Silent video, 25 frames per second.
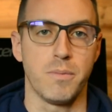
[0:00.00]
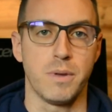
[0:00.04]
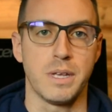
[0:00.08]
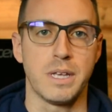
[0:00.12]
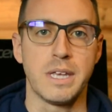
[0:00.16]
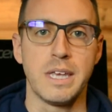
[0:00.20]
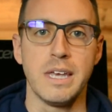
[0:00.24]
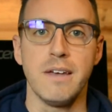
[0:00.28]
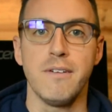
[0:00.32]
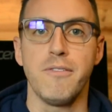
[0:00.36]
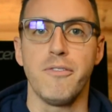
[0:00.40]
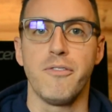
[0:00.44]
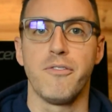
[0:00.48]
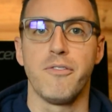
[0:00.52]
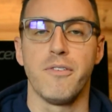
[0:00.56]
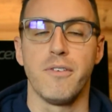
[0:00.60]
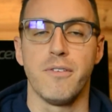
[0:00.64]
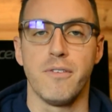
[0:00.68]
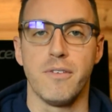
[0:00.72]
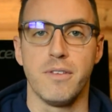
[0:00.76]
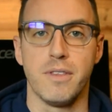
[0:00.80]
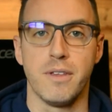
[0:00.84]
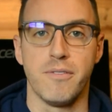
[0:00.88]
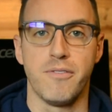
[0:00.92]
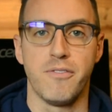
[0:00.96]
give
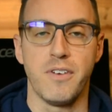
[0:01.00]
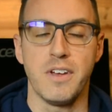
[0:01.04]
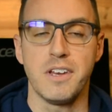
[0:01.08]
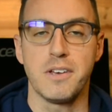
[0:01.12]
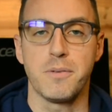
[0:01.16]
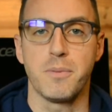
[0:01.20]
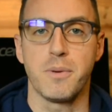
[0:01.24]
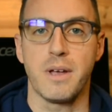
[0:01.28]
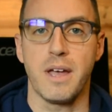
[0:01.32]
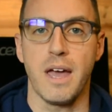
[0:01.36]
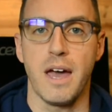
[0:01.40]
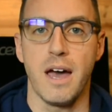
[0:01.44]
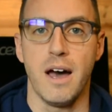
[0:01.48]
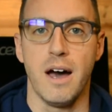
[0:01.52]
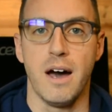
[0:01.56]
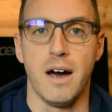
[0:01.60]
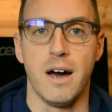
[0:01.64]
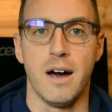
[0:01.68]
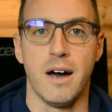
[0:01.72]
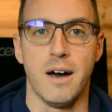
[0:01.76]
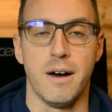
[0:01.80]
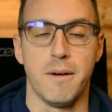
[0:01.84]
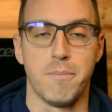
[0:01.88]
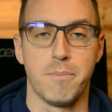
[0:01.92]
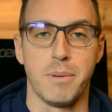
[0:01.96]
the Facebook
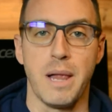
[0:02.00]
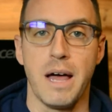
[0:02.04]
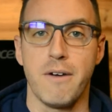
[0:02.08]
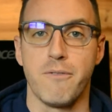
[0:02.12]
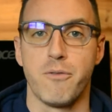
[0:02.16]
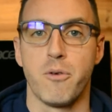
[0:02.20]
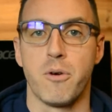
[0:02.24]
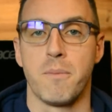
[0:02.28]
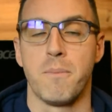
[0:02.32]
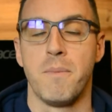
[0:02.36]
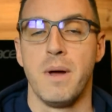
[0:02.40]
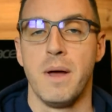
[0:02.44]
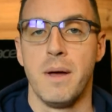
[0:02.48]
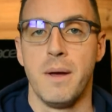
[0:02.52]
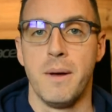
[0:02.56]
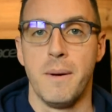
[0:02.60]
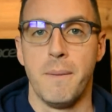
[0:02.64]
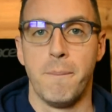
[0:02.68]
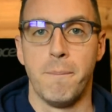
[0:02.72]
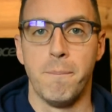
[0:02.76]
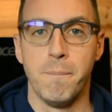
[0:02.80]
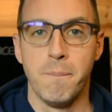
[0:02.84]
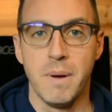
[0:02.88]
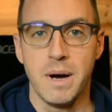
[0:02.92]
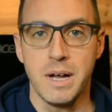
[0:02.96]
platform
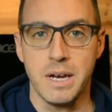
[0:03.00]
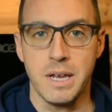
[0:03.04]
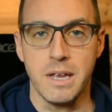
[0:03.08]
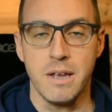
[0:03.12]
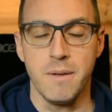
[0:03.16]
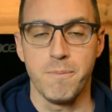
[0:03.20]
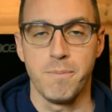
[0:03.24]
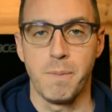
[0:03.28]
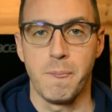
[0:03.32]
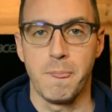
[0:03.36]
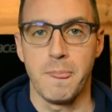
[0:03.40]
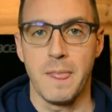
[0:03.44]
money